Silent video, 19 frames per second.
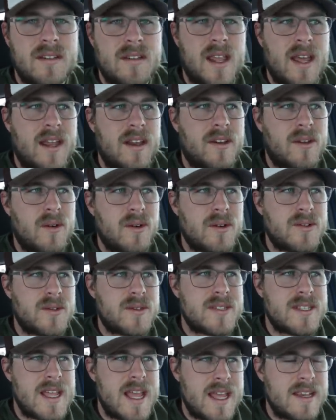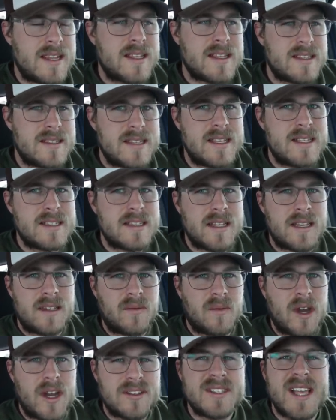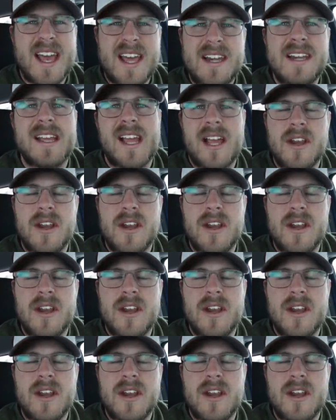kind of going towards the end of the season, and when I was editing,